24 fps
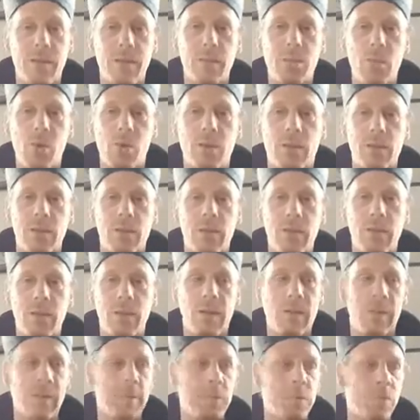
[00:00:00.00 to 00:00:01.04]
immortal.
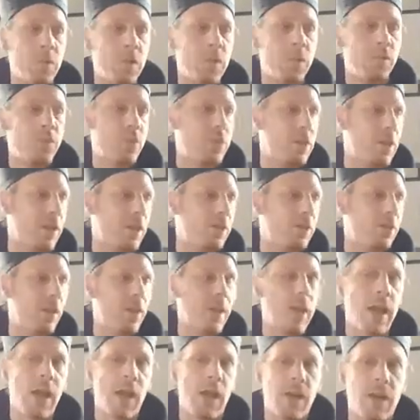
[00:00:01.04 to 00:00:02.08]
If you just
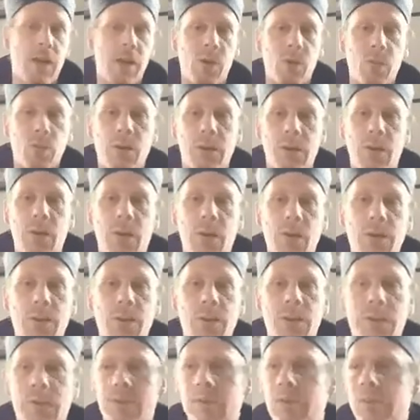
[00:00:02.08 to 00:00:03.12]
want to hang out with
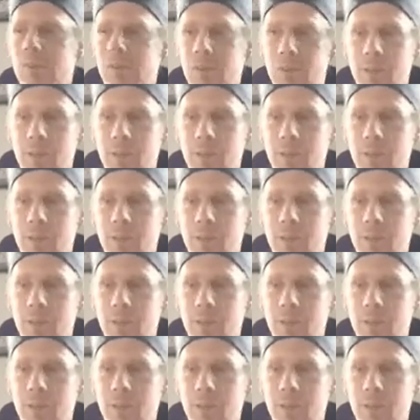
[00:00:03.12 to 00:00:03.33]
Daoists, it's